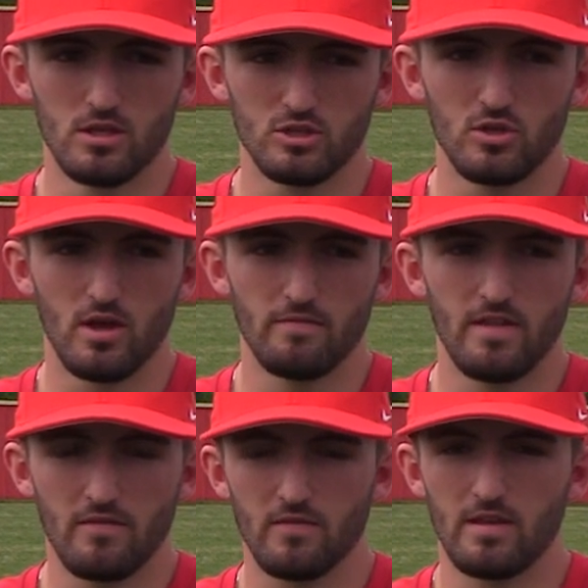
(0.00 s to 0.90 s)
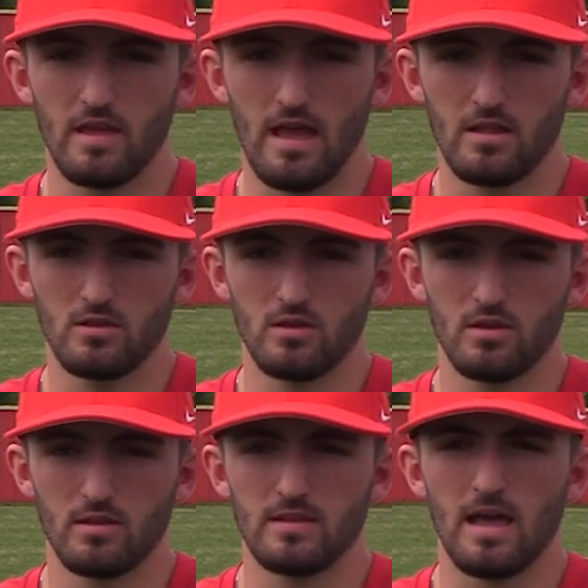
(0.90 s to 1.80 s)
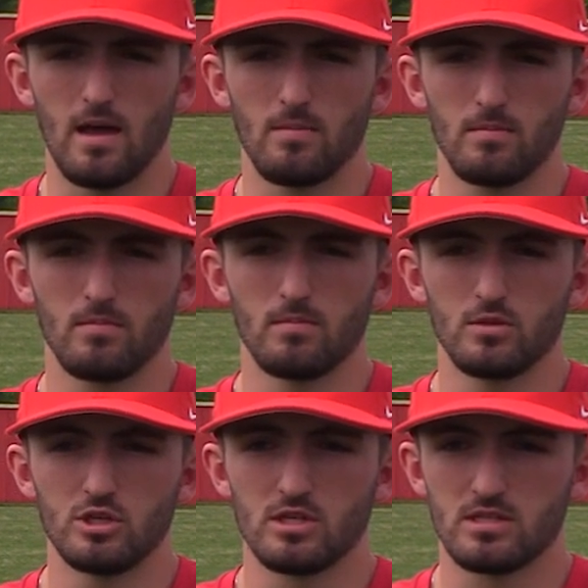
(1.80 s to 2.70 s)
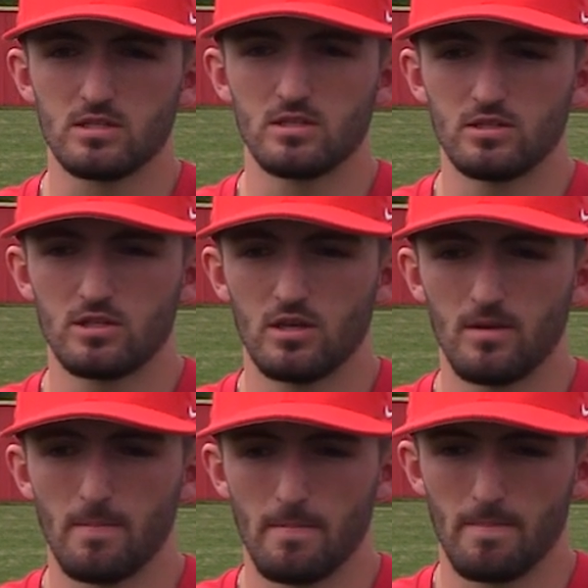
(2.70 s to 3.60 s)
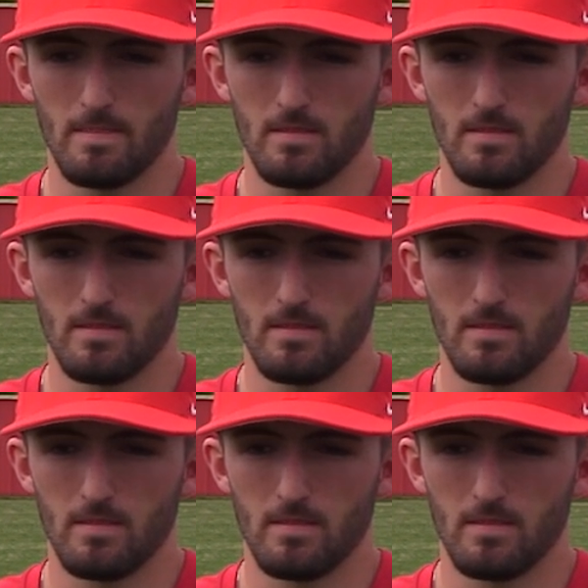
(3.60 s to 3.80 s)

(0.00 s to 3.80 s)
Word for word: So I've definitely had to adapt just to um,